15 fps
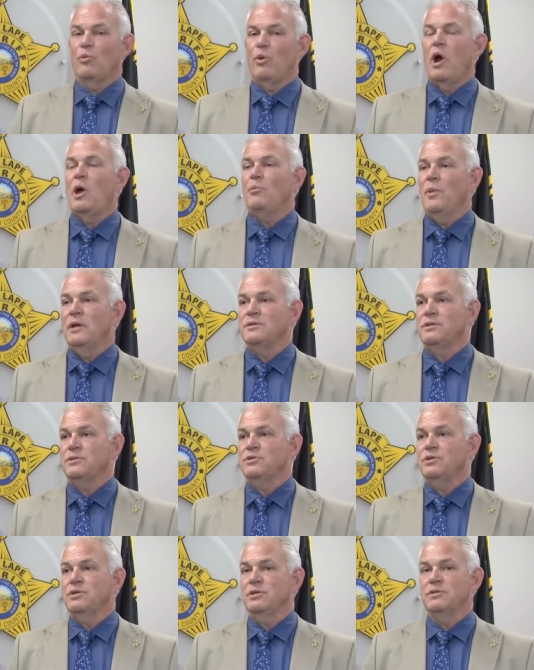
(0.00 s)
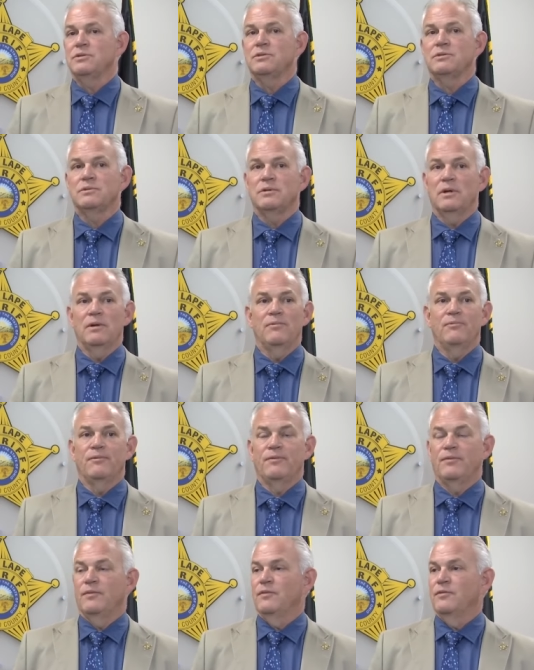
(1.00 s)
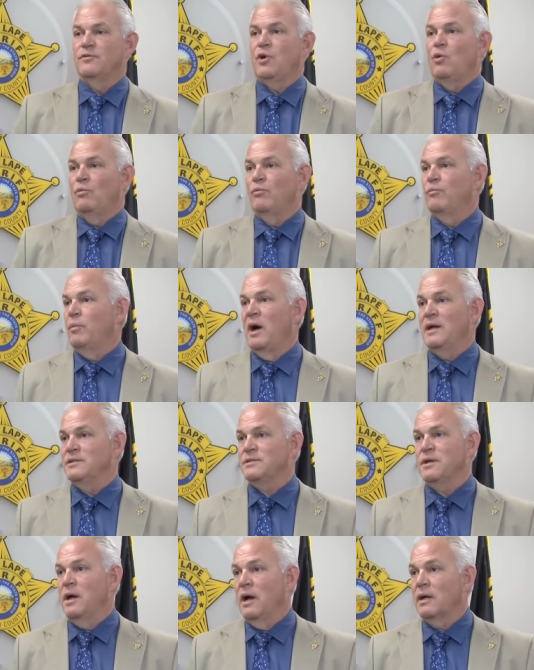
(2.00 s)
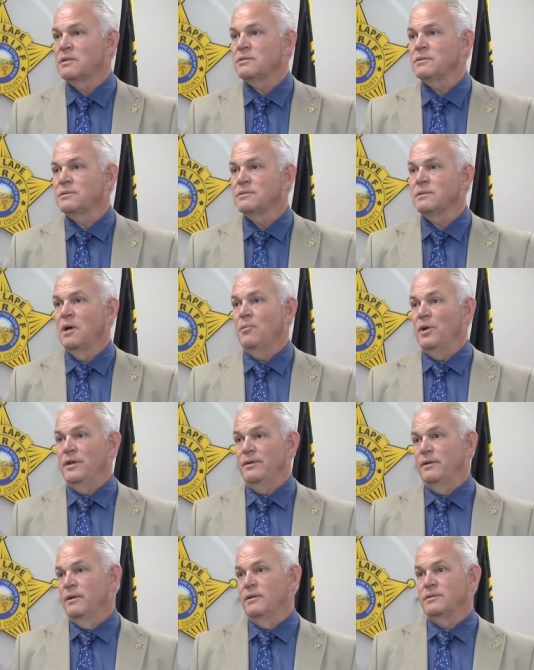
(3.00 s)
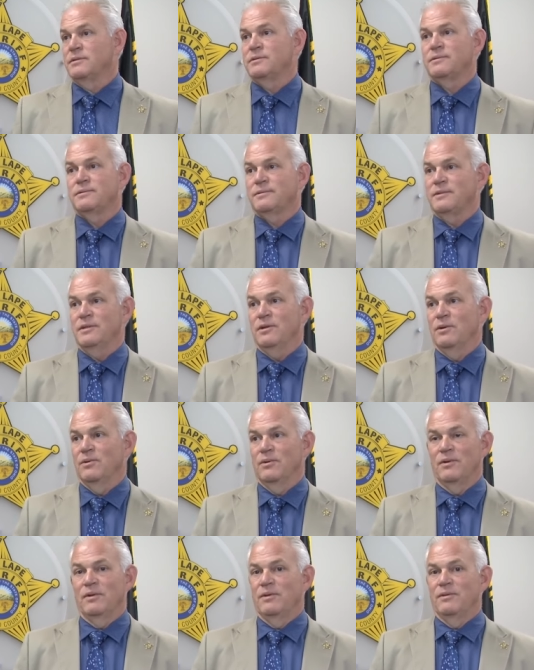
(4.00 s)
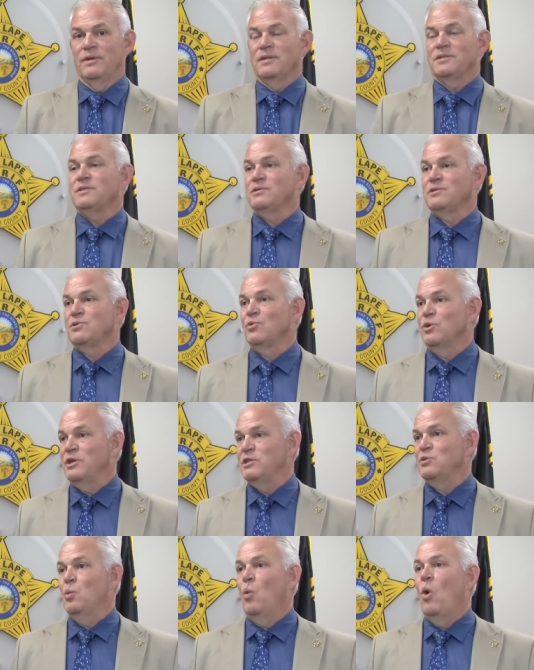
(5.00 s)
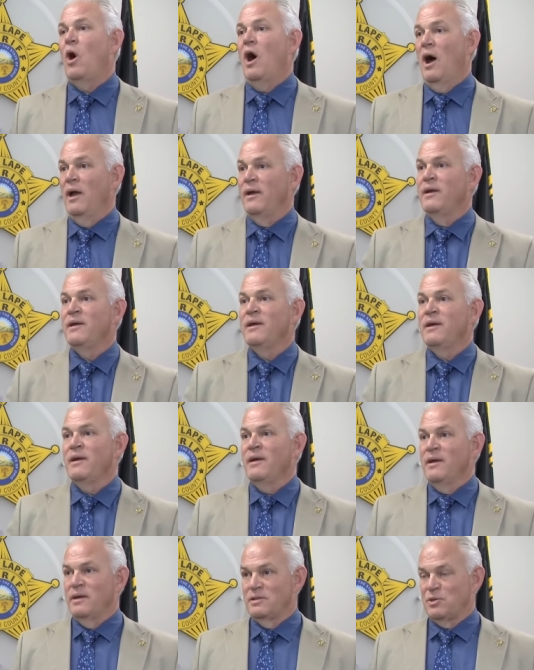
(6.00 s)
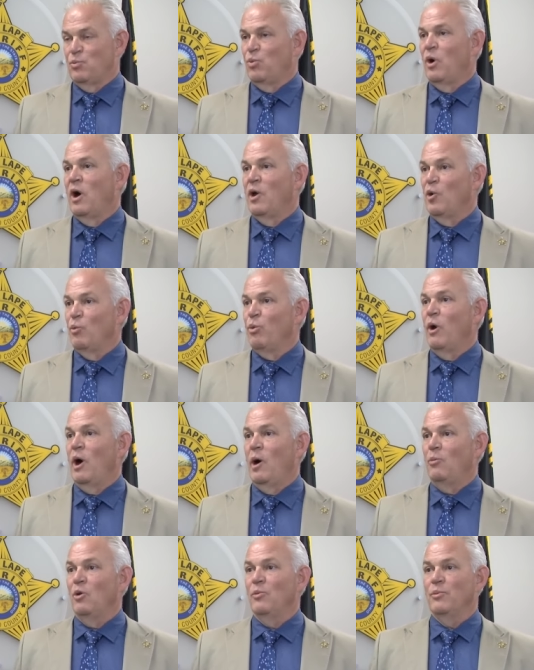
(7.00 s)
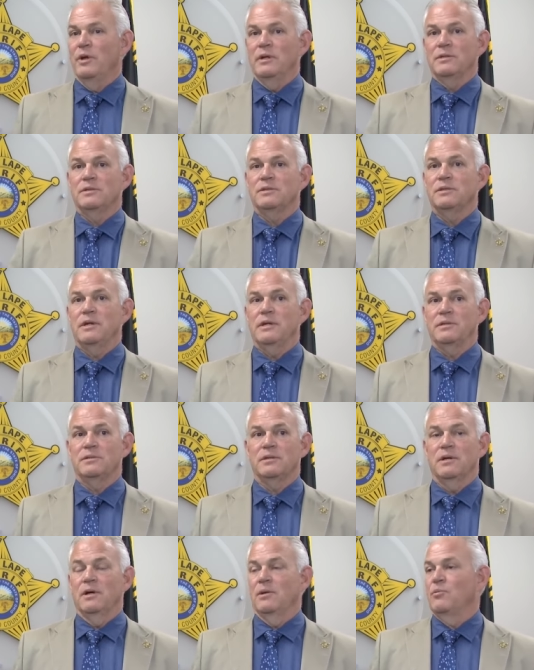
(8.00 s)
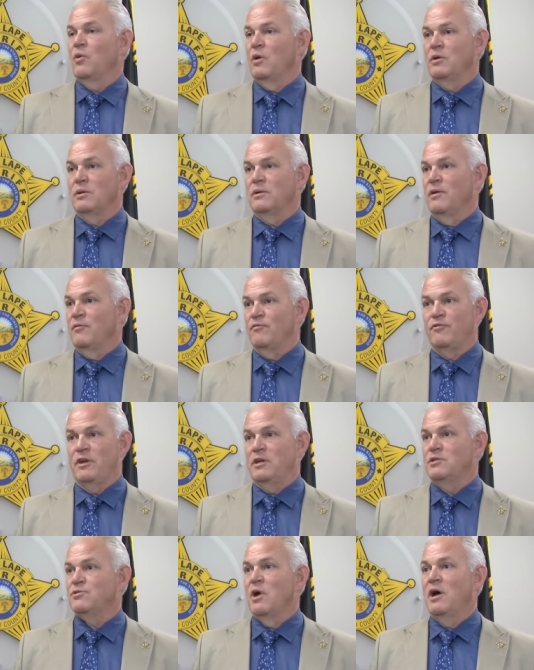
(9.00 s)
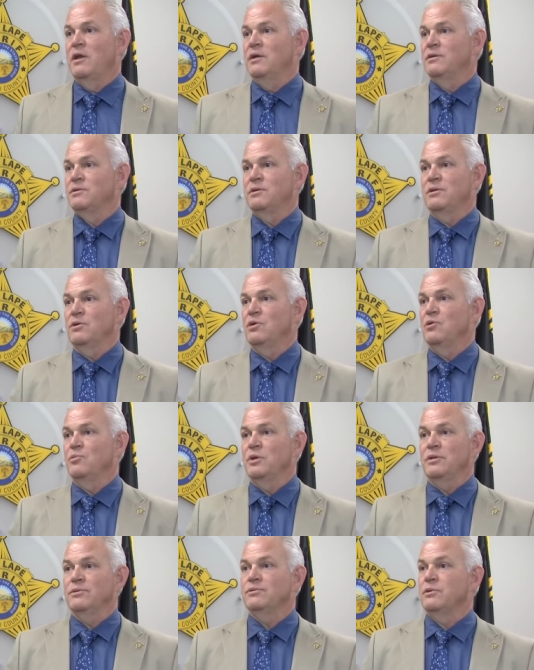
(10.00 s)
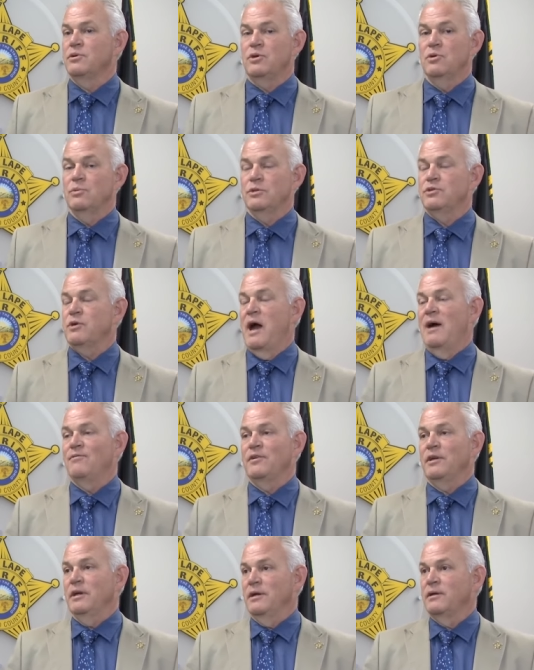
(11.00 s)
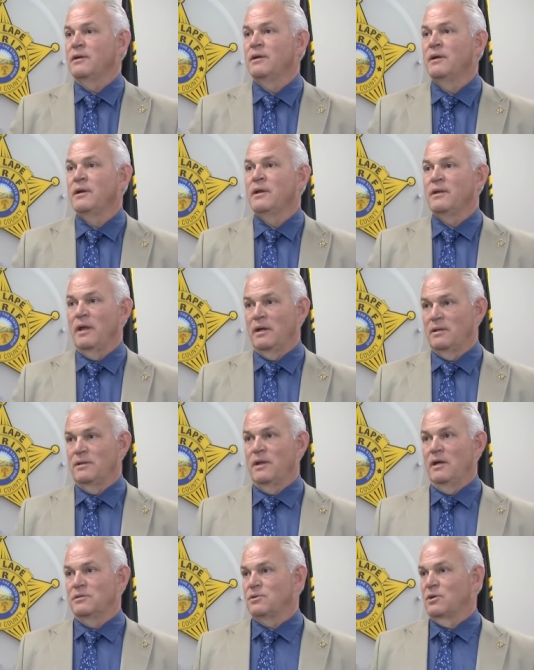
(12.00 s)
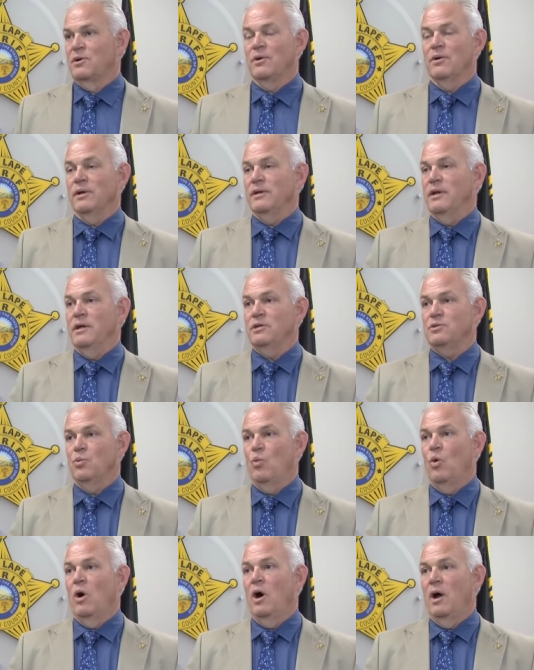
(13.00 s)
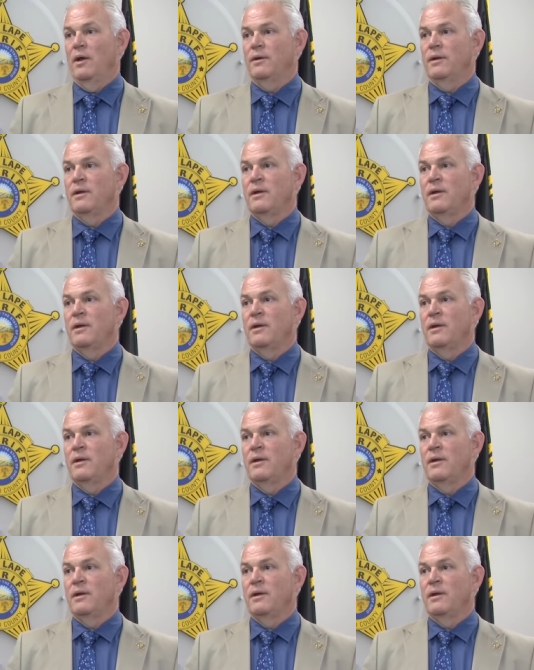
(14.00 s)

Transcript: The broad message is don't buy sex. I mean, that's, you know, this is the reason why. It's a broader problem. It feeds right into the human trafficking that's occurring nationwide.